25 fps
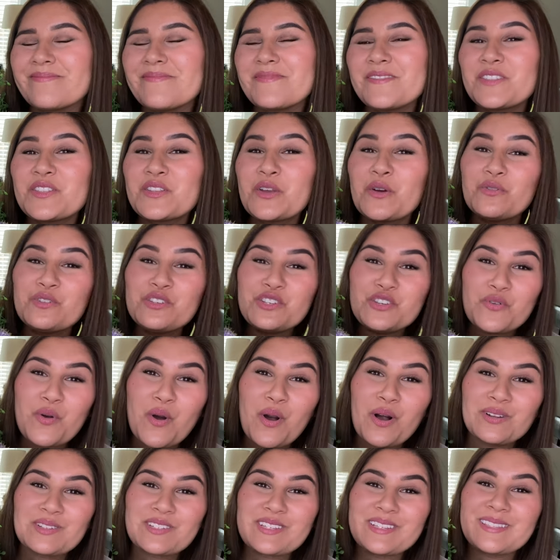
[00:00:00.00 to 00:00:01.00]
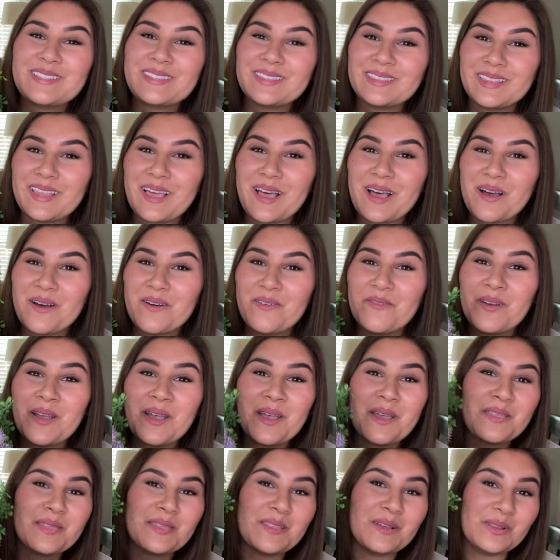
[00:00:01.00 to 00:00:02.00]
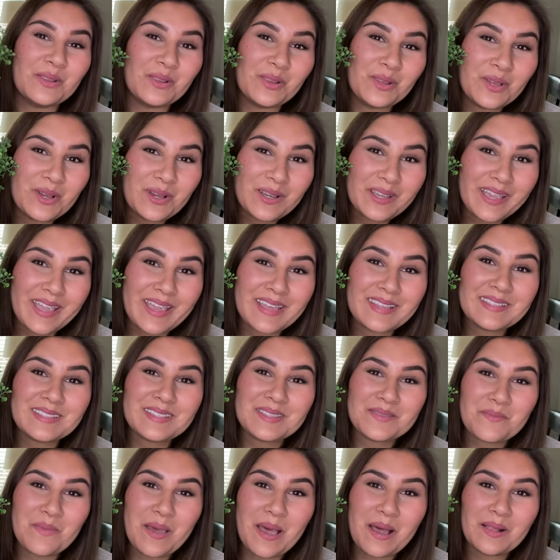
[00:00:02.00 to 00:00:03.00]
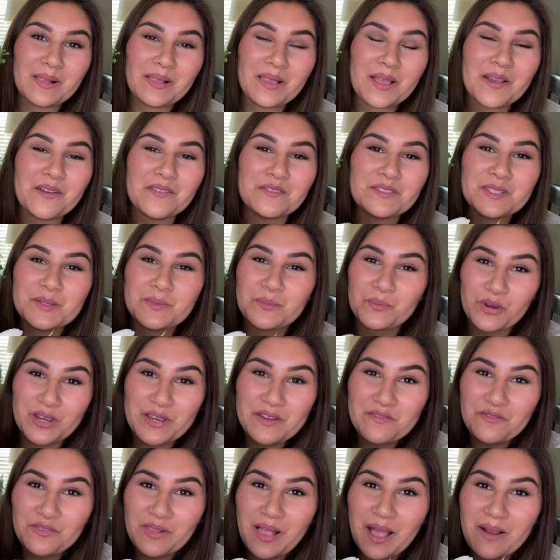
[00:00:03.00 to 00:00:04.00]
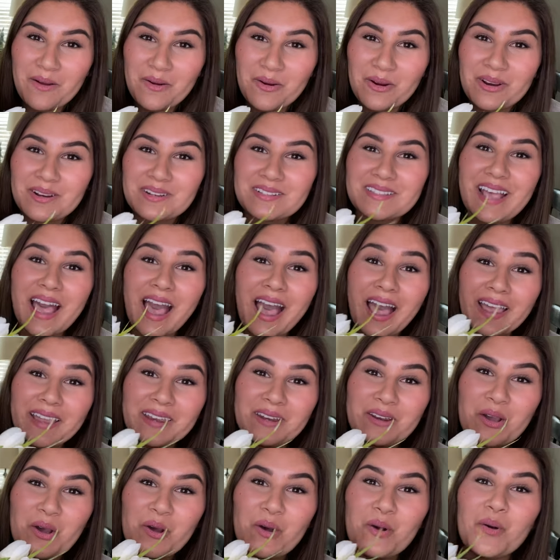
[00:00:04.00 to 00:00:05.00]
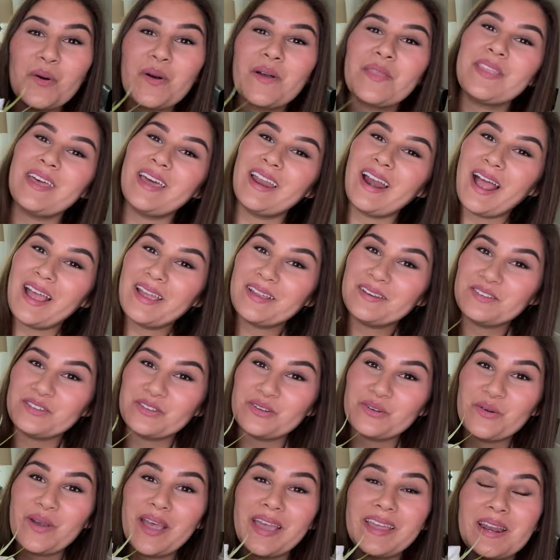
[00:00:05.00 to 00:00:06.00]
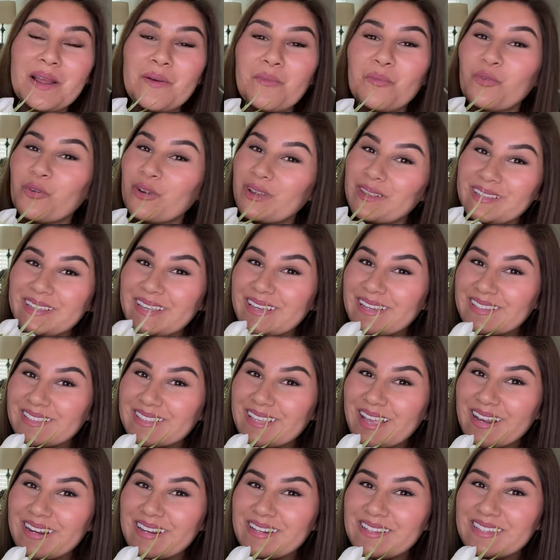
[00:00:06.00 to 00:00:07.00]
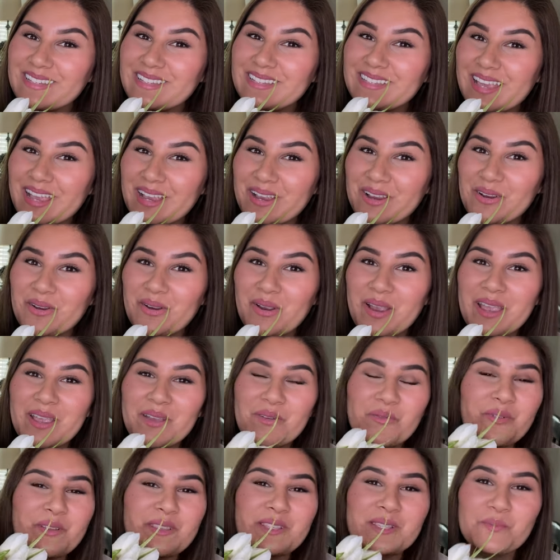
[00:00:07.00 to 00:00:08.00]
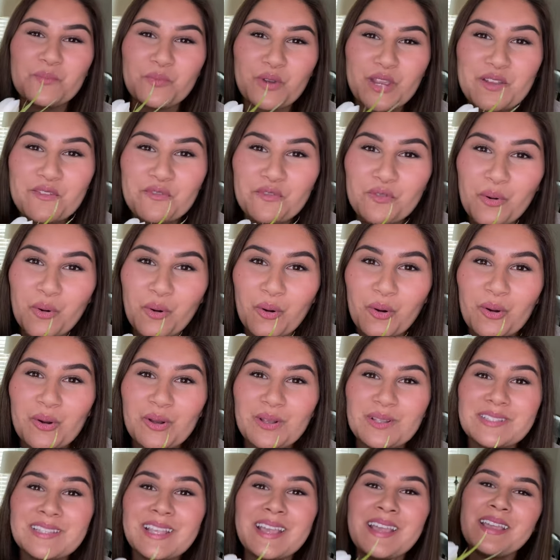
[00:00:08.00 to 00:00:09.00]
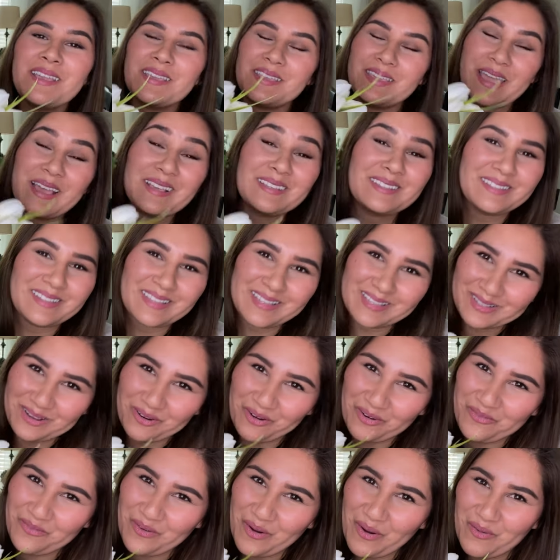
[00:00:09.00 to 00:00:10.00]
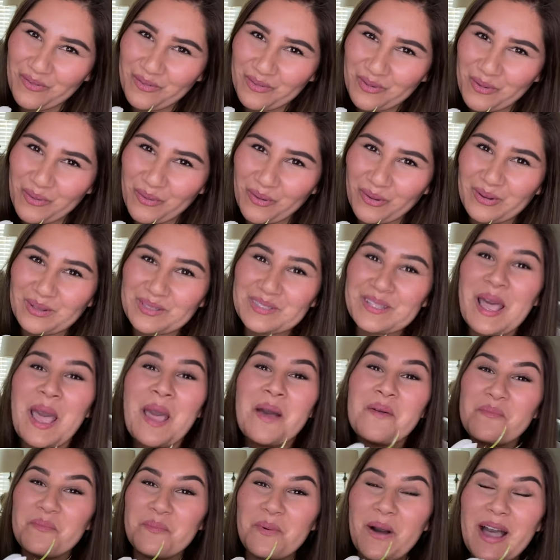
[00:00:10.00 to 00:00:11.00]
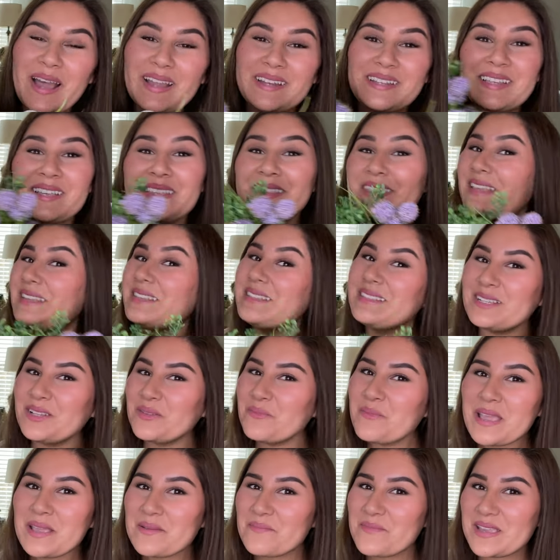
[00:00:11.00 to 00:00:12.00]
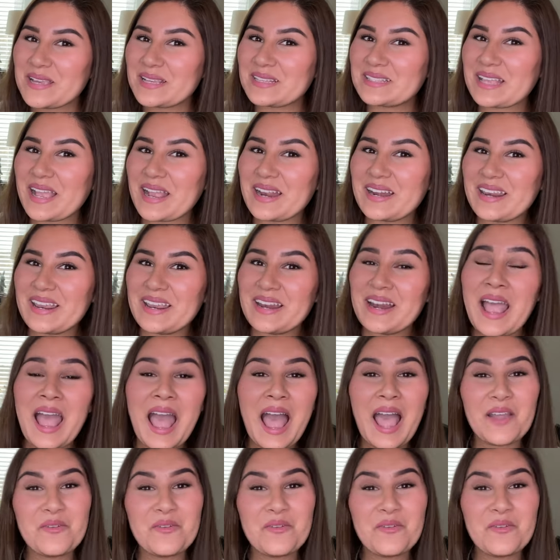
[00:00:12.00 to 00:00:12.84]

Don't you all just love the look and smell of spring flowers? I know that I do, and I'm really excited to decorate with spring florals. Yes, these are faux florals, but they still make me excited.